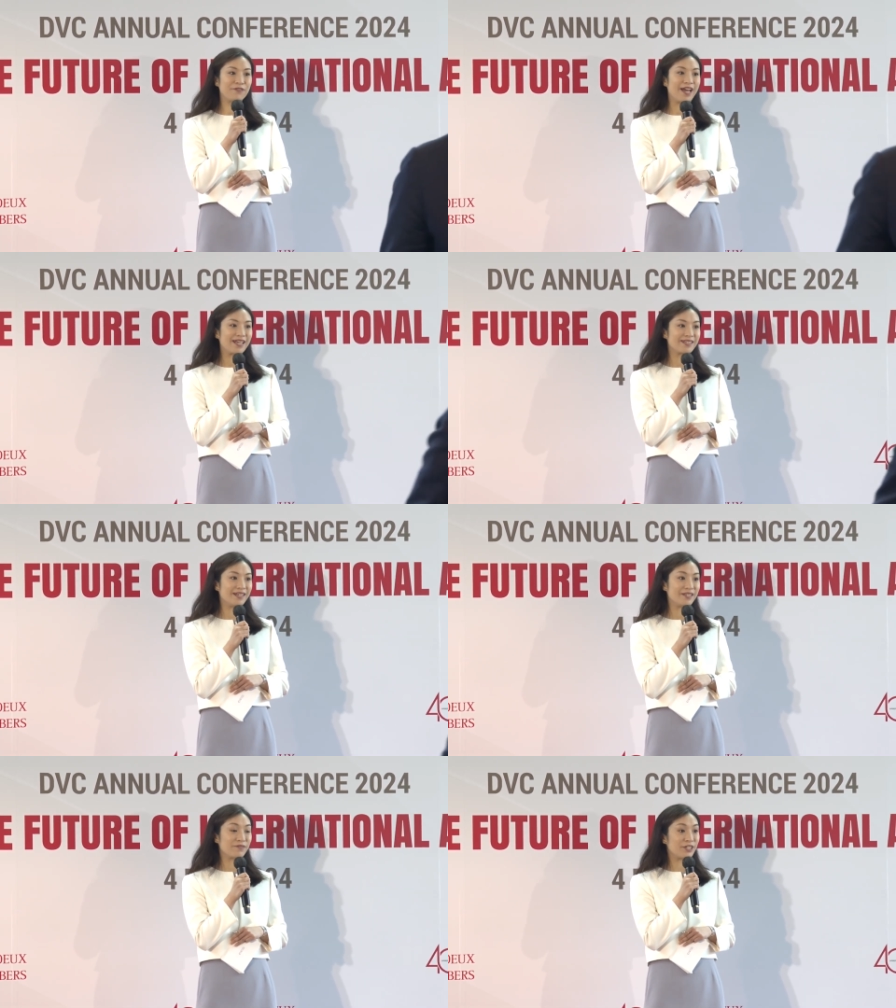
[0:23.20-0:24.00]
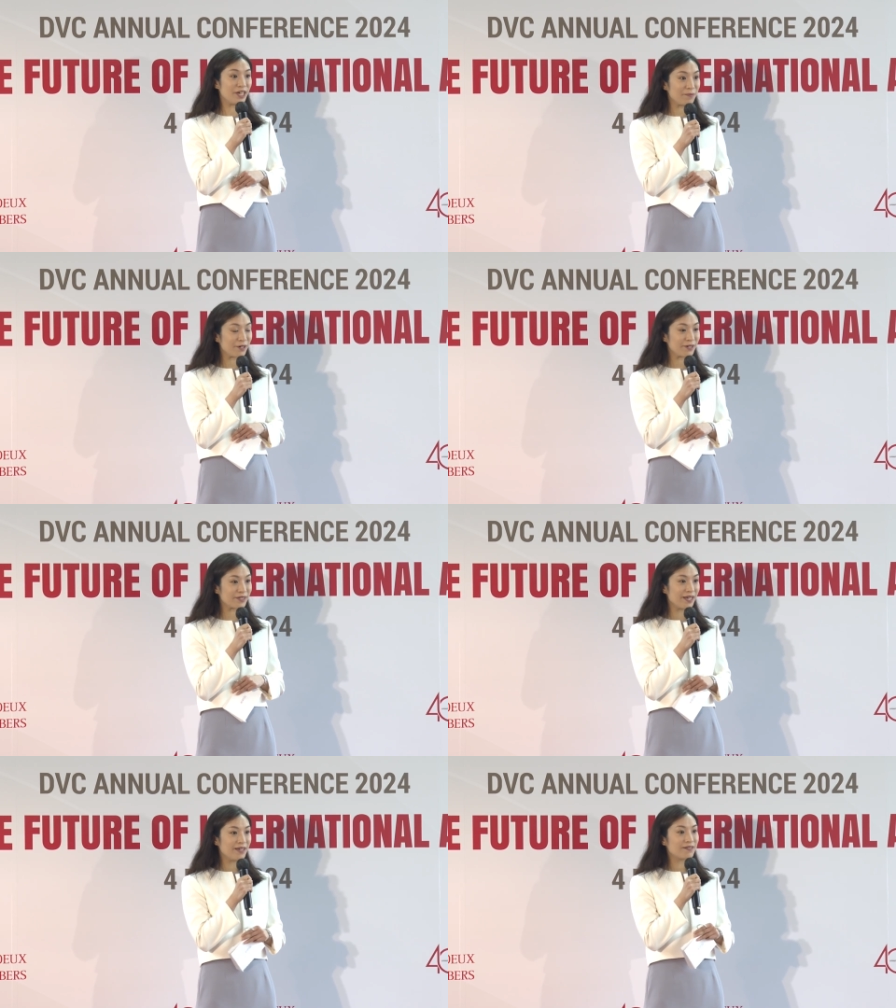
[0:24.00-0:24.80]
for excellence for
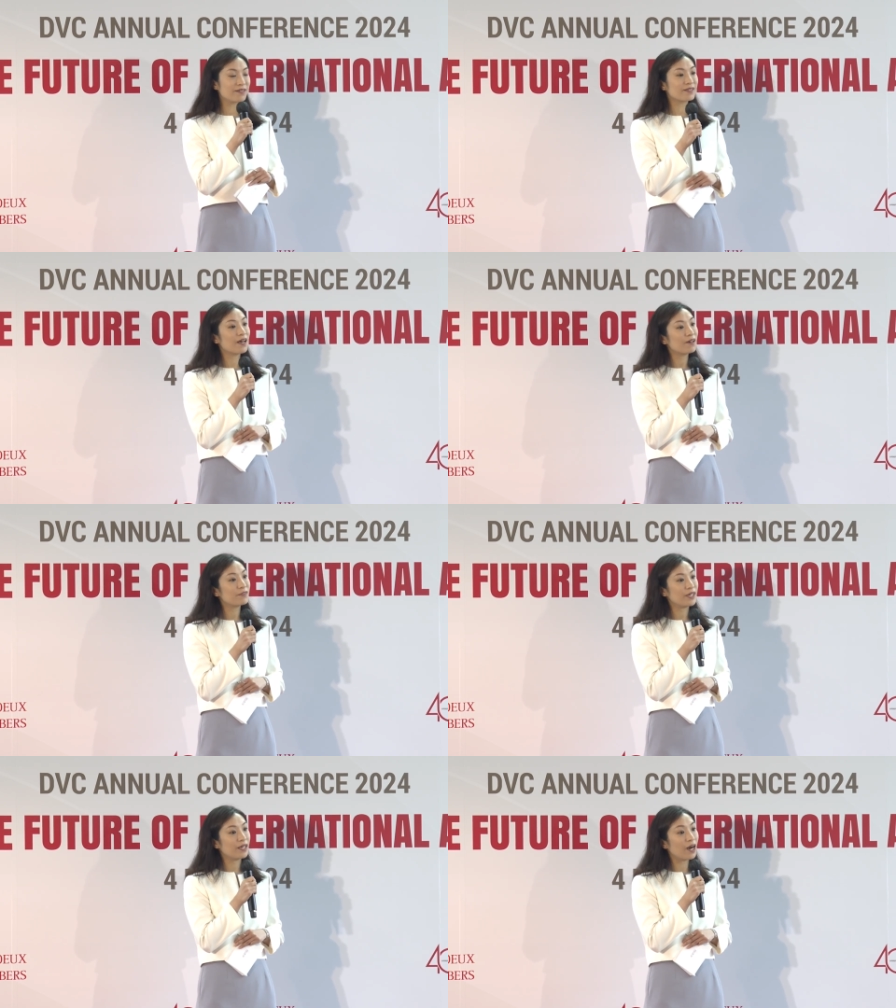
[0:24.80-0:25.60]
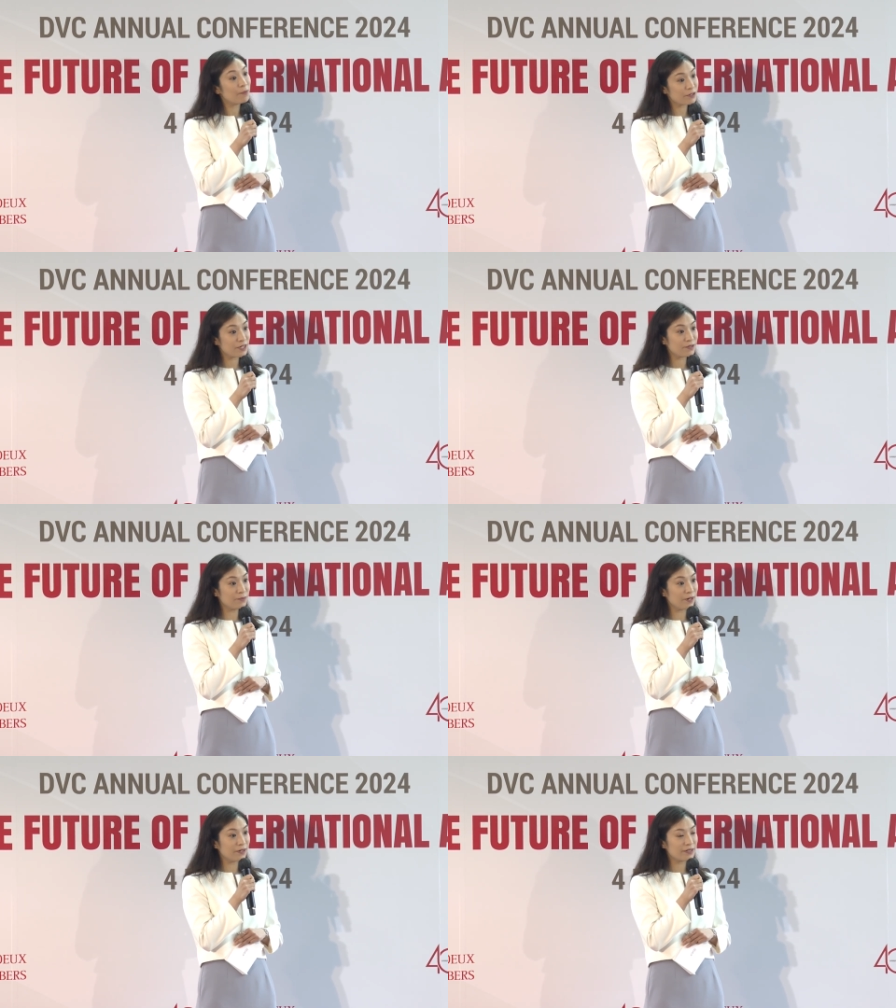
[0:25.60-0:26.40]
chambers to serve the arbitration
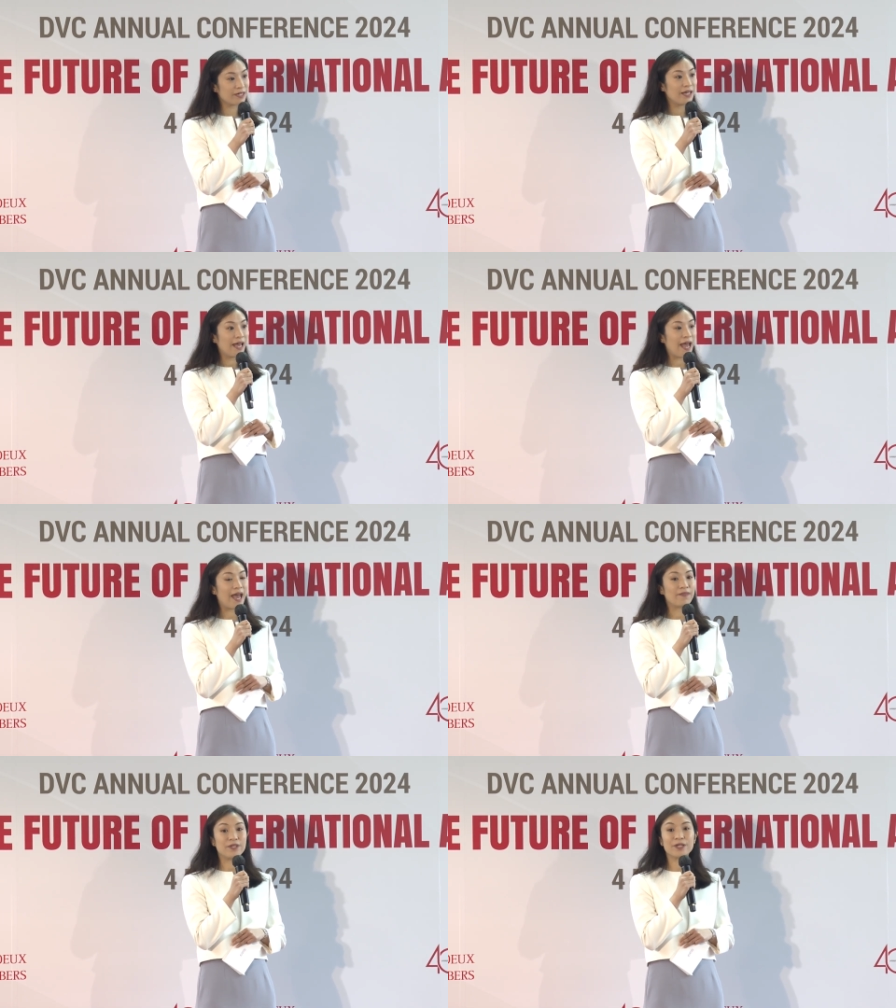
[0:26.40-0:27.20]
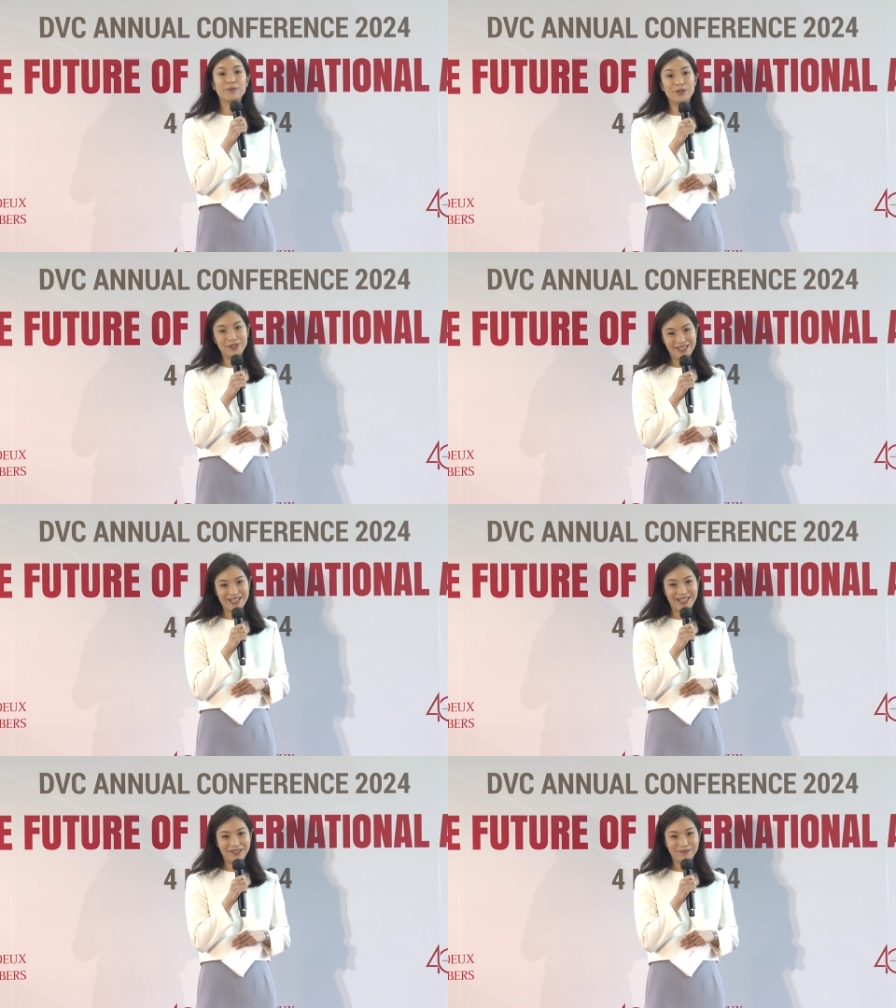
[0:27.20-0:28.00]
world and the community.